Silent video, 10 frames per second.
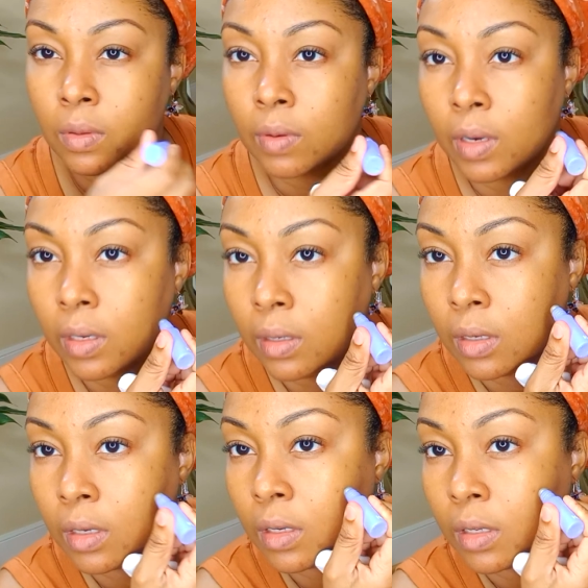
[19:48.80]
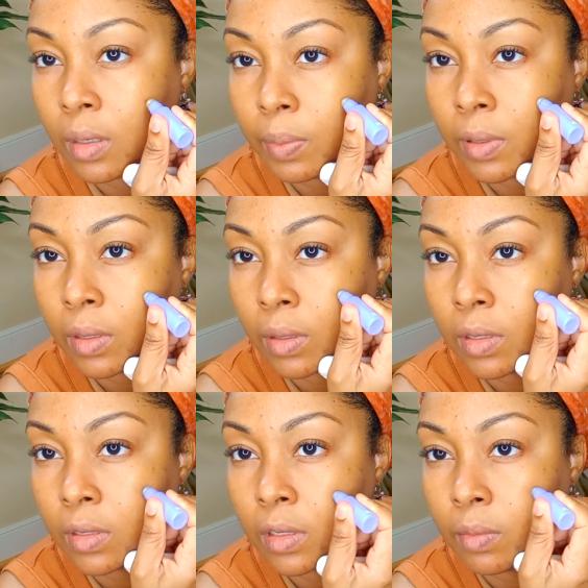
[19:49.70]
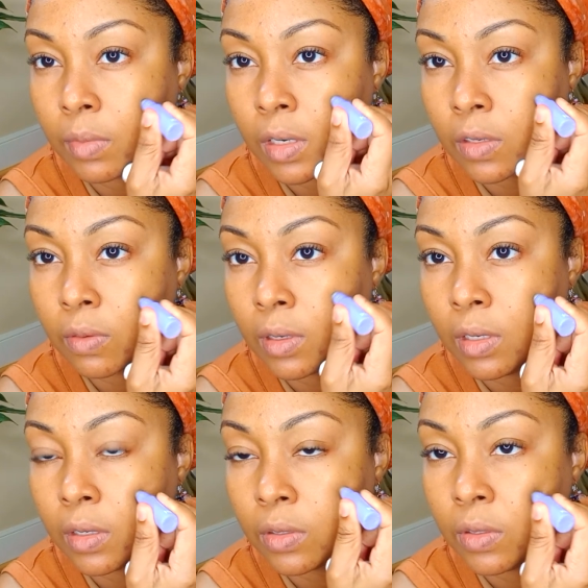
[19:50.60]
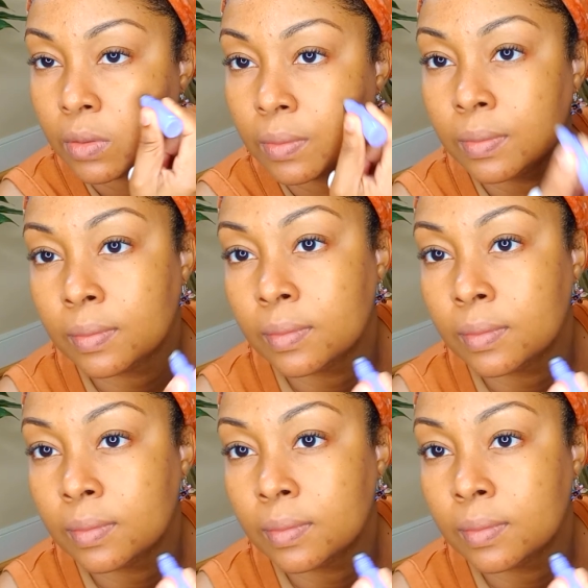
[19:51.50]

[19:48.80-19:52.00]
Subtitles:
All right. And I put it on these little marks right here too.